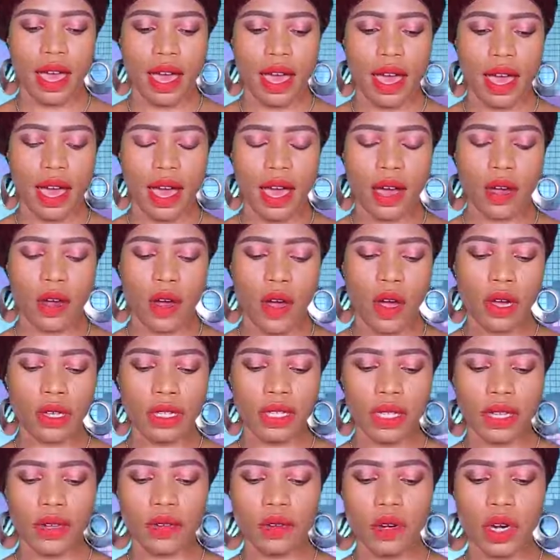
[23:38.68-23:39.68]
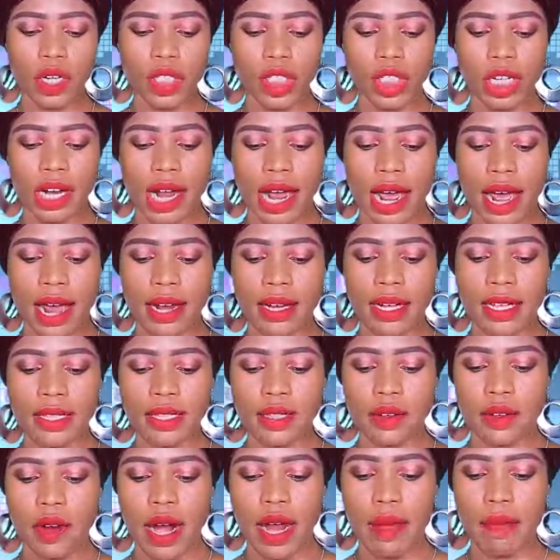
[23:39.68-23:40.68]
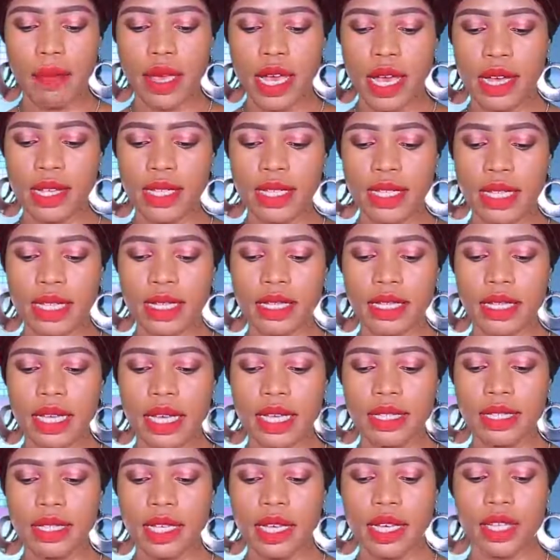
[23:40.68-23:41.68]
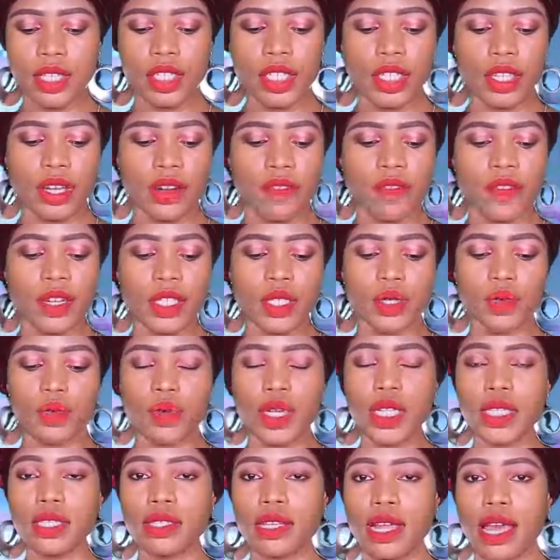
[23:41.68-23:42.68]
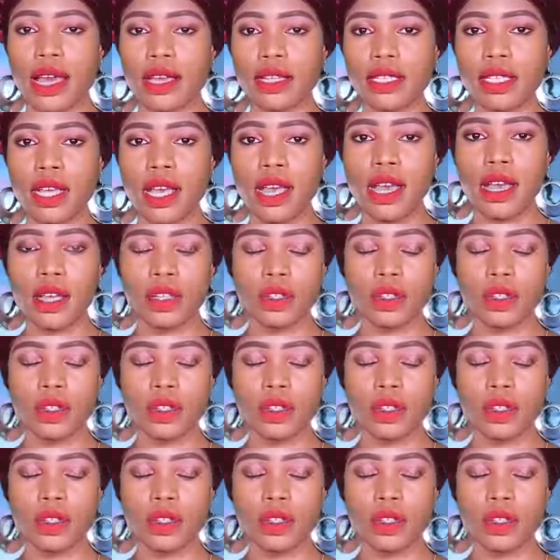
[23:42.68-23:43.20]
a court in Russia annexed Crimea sentenced a Jehovah's Witness